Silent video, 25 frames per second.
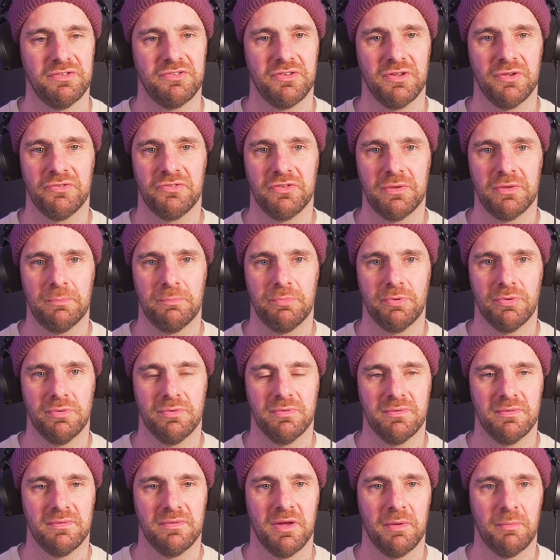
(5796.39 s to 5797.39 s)
So simple.
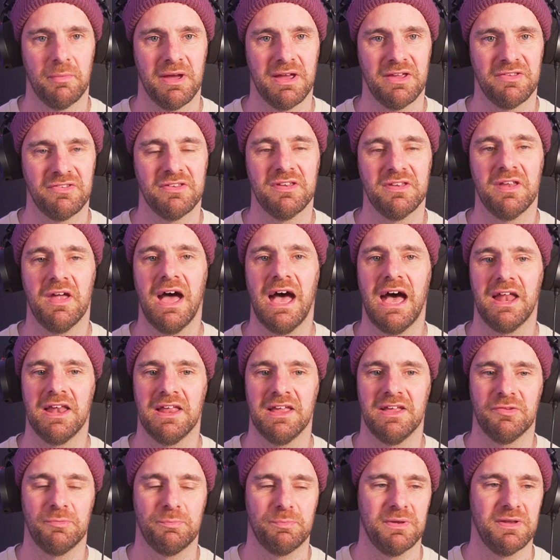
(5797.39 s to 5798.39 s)
Amazing.
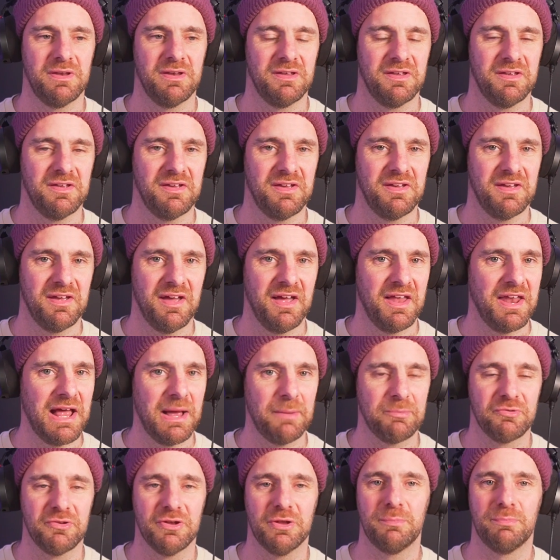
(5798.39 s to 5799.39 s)
Annie, it's been an
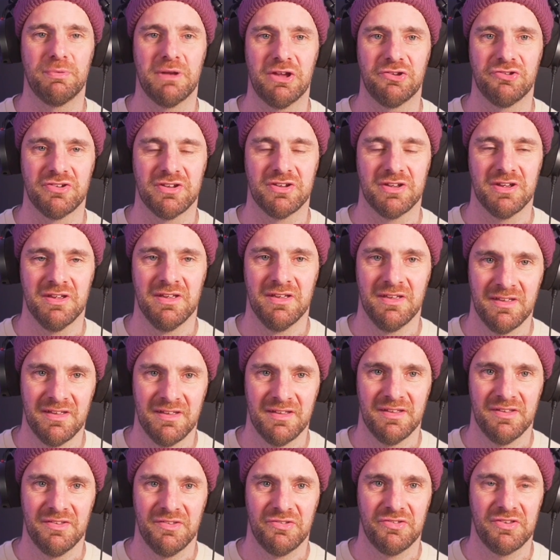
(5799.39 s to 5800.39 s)
absolute pleasure
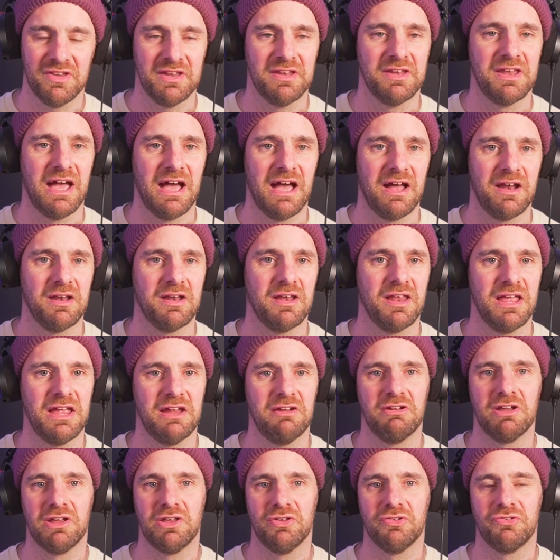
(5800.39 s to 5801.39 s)
sitting down and
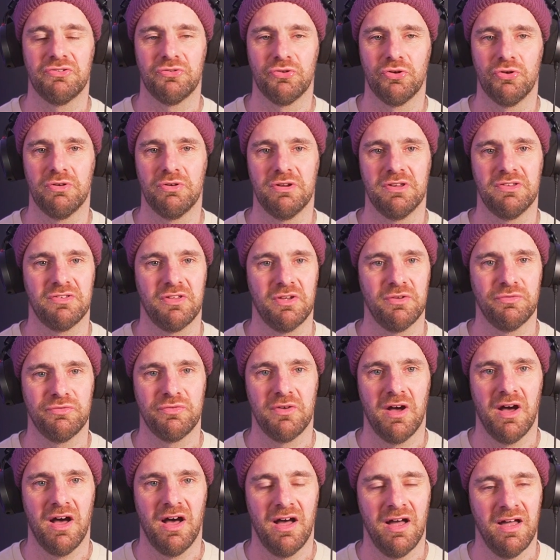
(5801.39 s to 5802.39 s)
hearing your story so
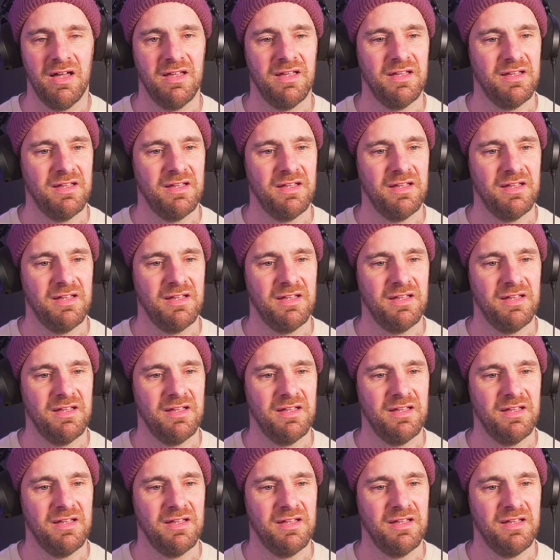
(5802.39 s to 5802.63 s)
far.